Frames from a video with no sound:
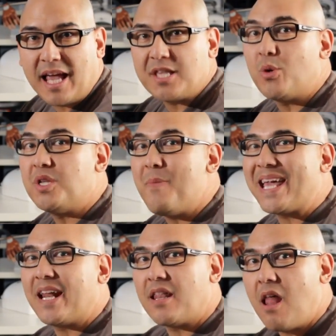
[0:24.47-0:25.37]
it's going to
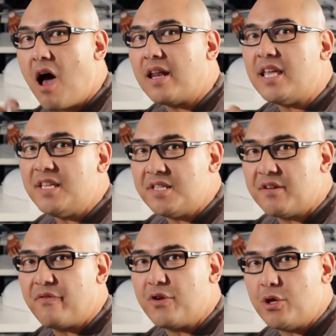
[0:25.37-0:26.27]
make it a lot
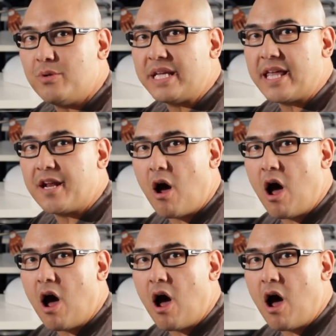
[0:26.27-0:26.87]
easier for you to get it